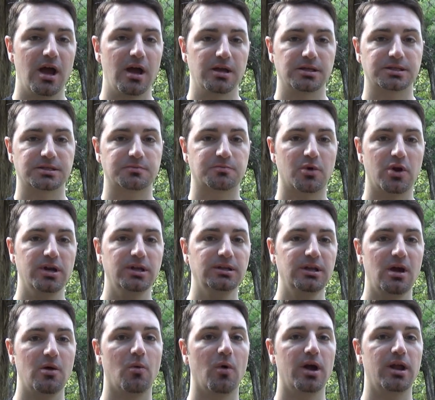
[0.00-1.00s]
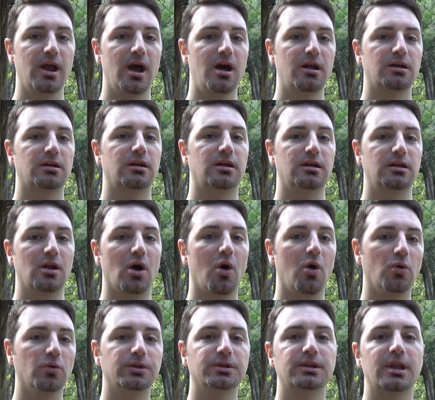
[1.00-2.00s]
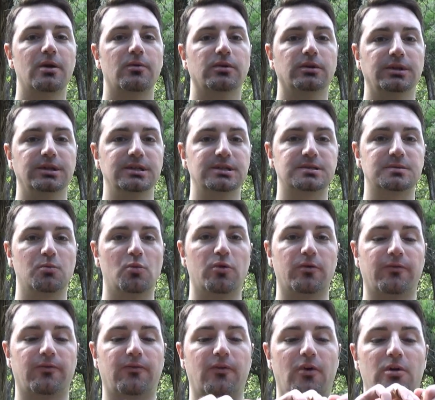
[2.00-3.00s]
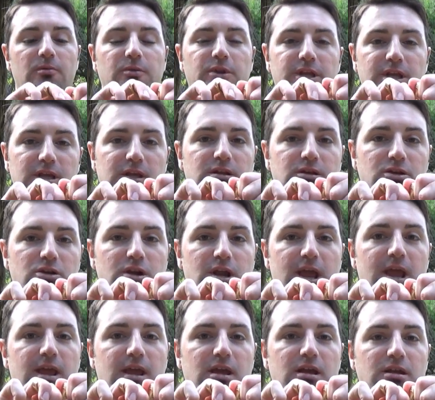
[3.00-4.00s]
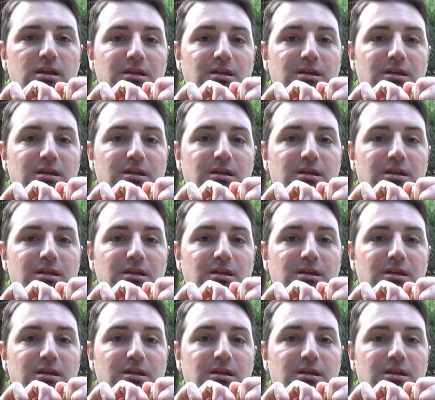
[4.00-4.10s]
spreading that weight out and holding that release more firmly in your hand